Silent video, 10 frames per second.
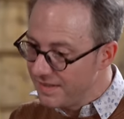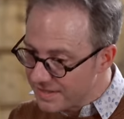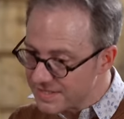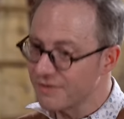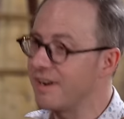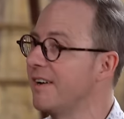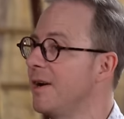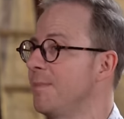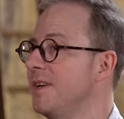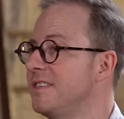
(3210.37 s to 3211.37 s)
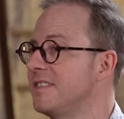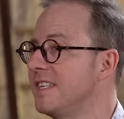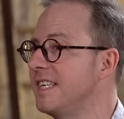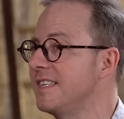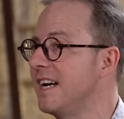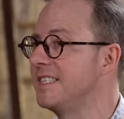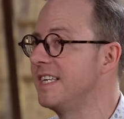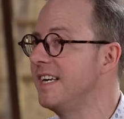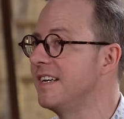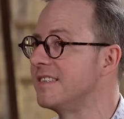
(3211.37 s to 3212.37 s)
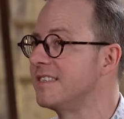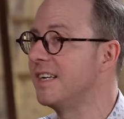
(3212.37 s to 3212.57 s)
there's a greater openness to these ideas.